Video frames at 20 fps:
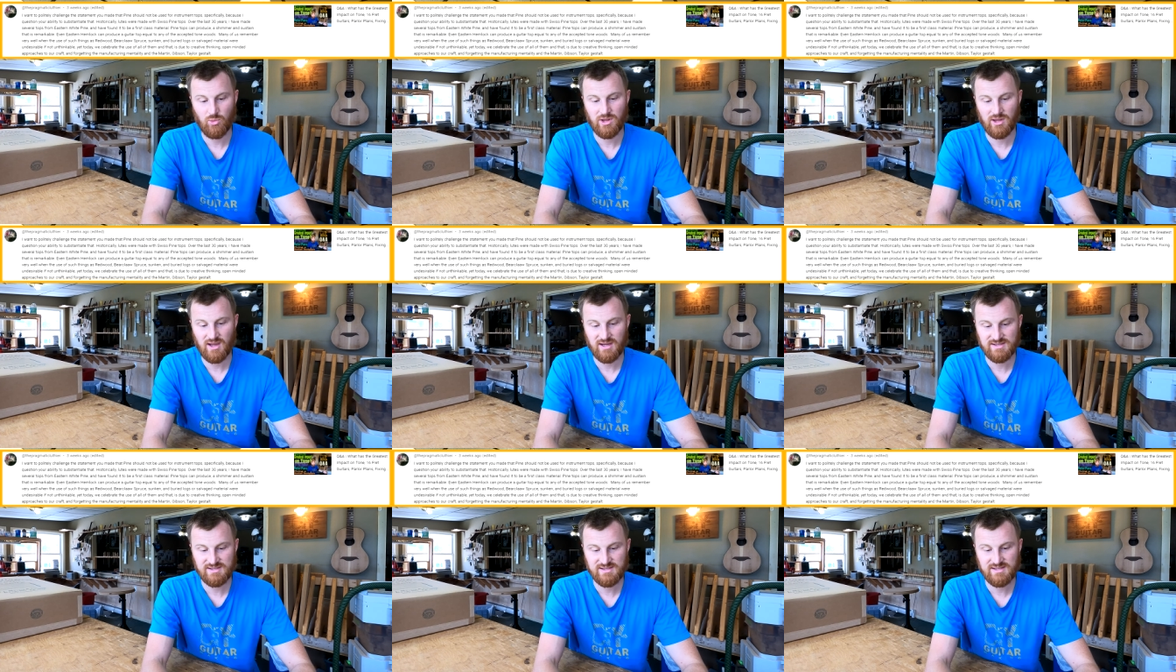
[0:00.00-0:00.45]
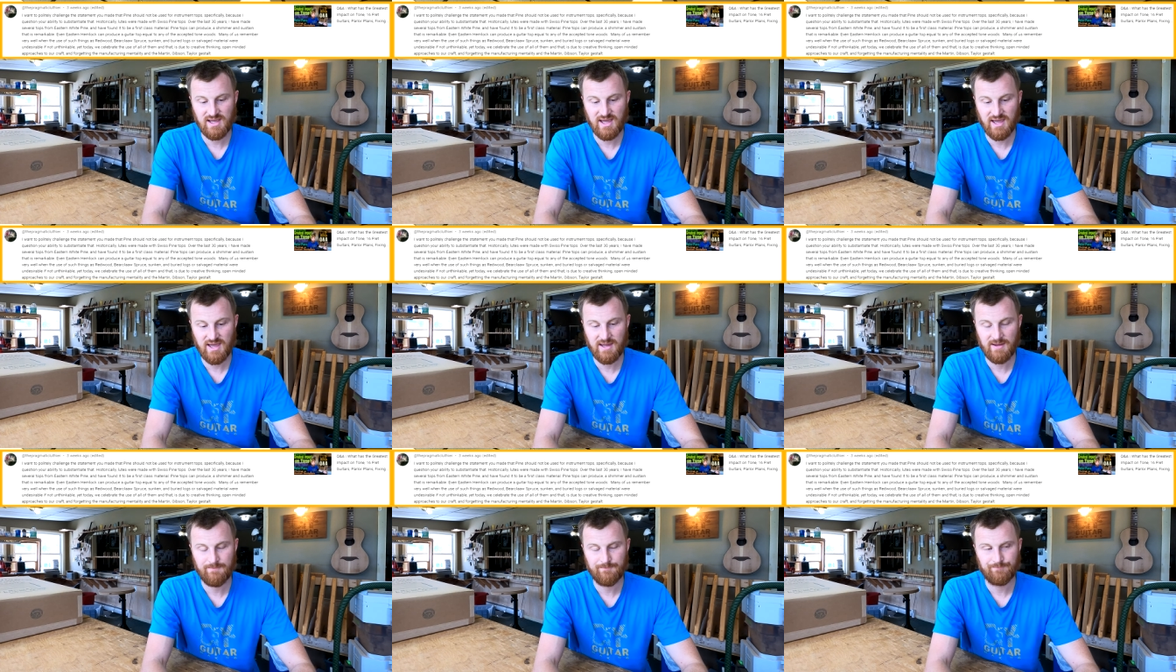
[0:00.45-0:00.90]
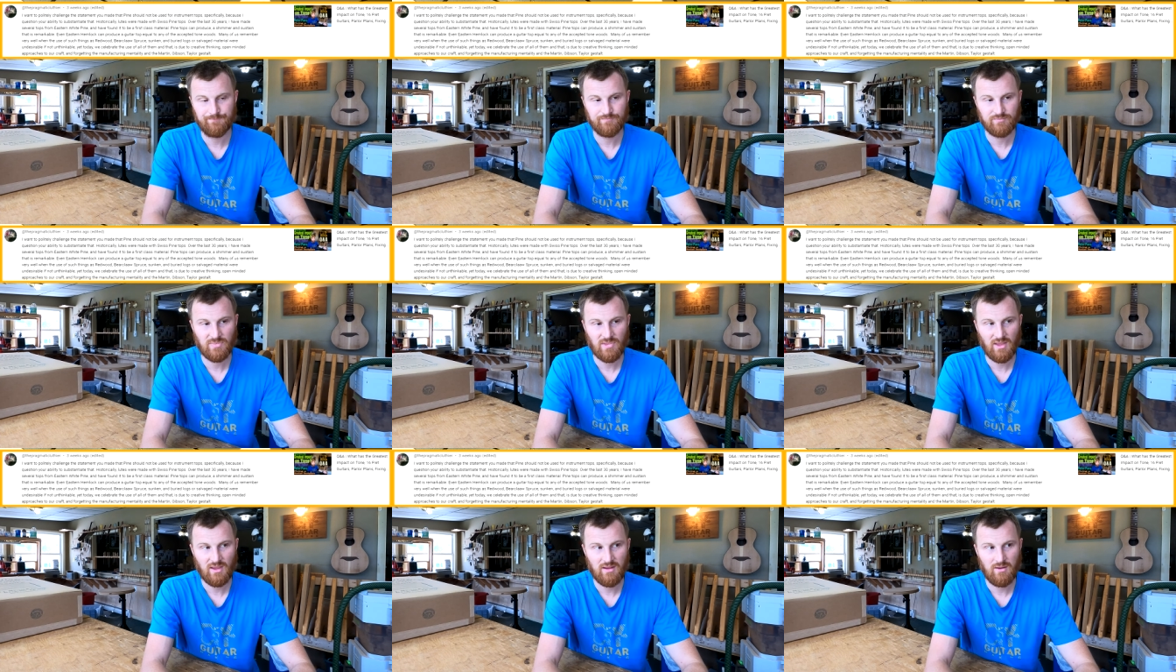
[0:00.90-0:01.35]
When I say,
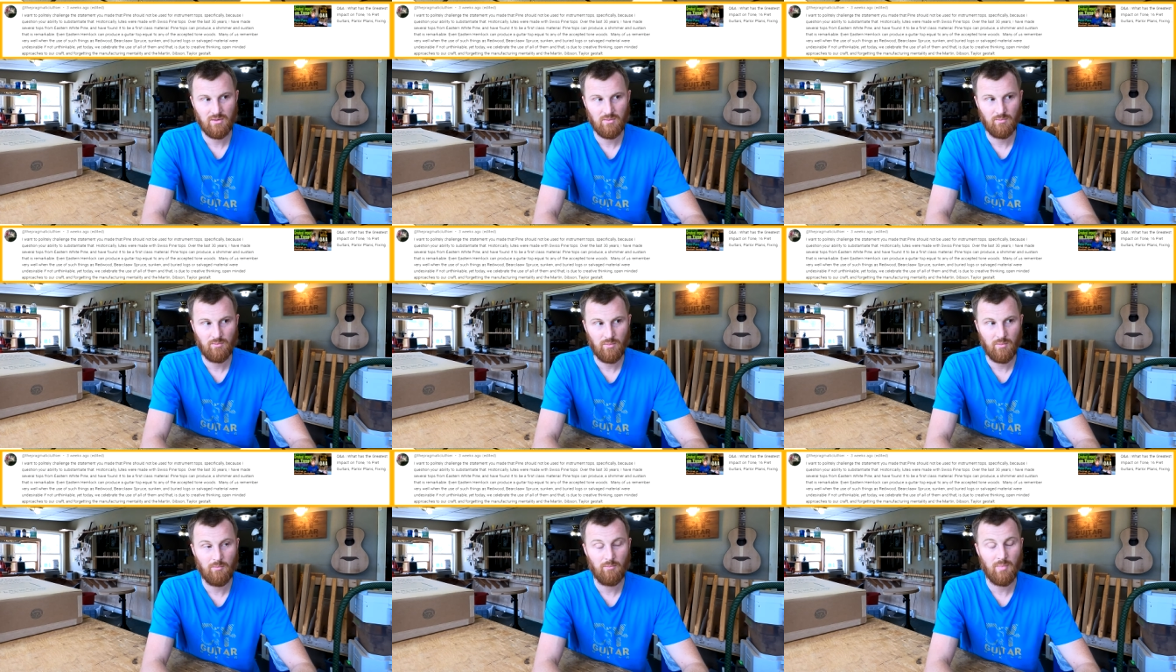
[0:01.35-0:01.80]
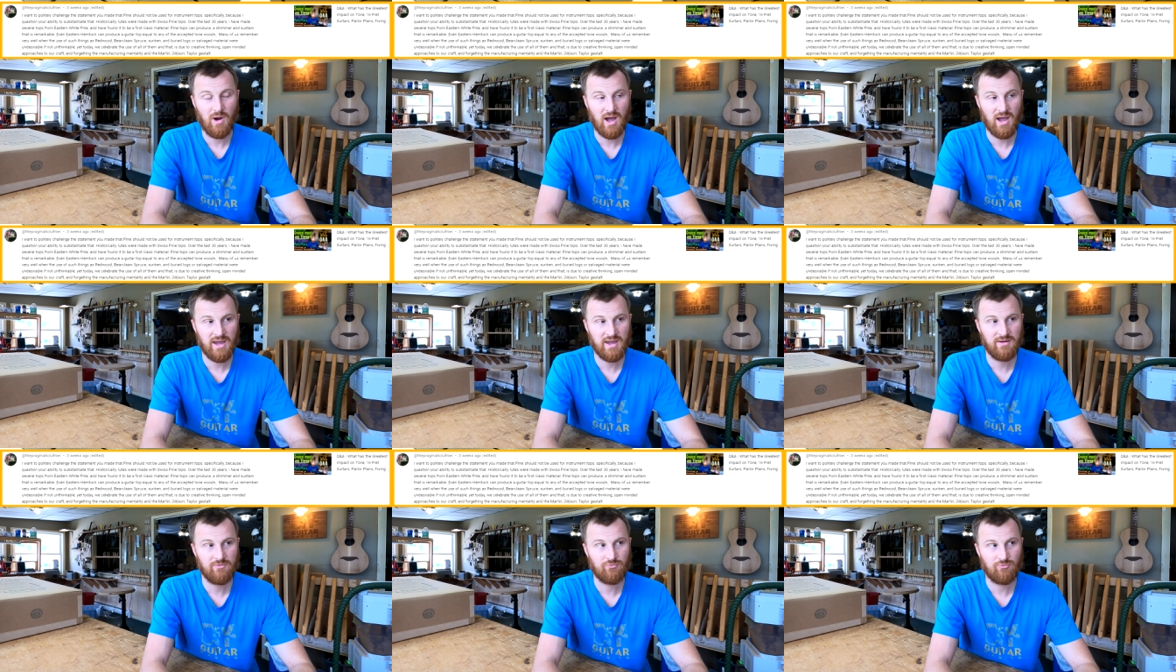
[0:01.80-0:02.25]
my